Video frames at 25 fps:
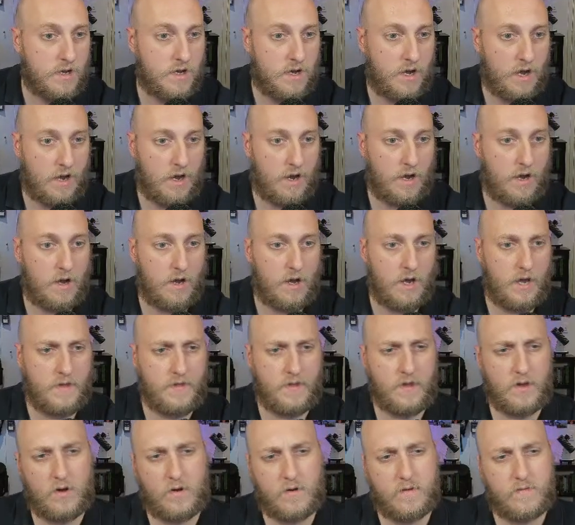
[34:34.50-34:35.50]
And
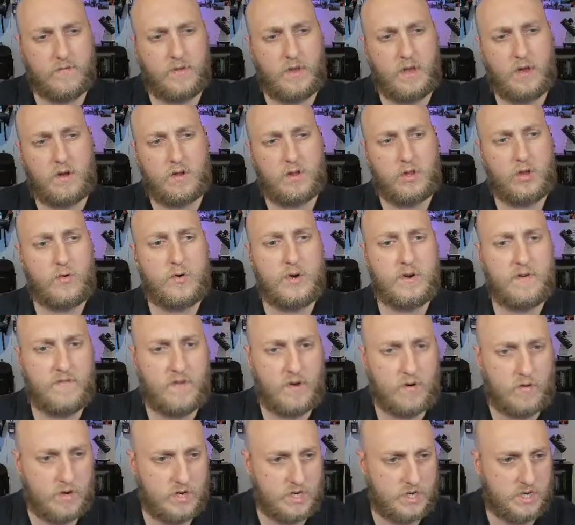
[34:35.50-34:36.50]
they all load in
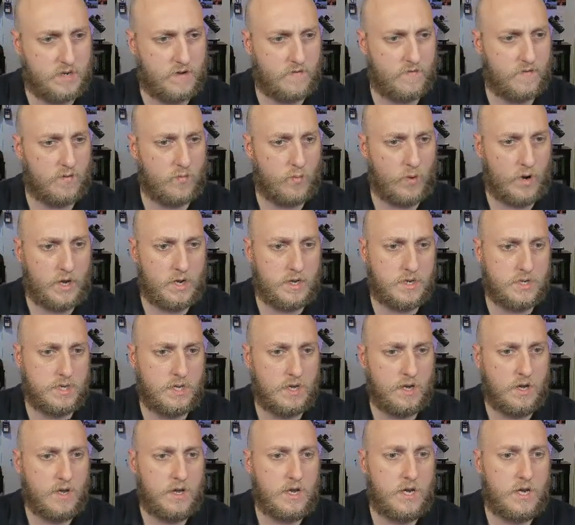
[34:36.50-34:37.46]
various different ways.